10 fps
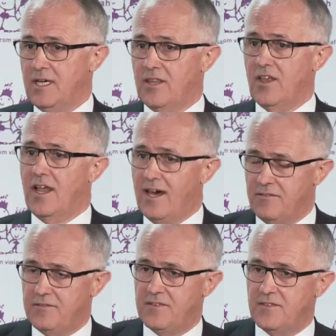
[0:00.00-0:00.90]
the
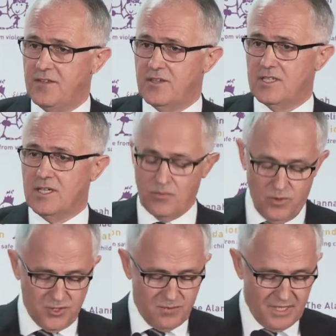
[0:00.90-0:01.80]
love that
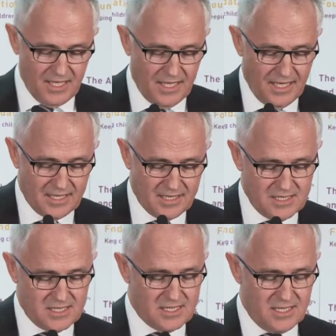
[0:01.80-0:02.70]
Walter Meekhak and
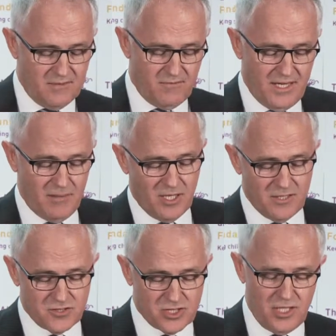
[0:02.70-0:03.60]
his family
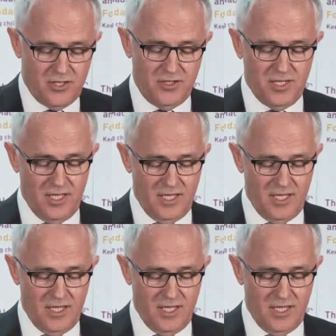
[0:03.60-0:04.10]
have shown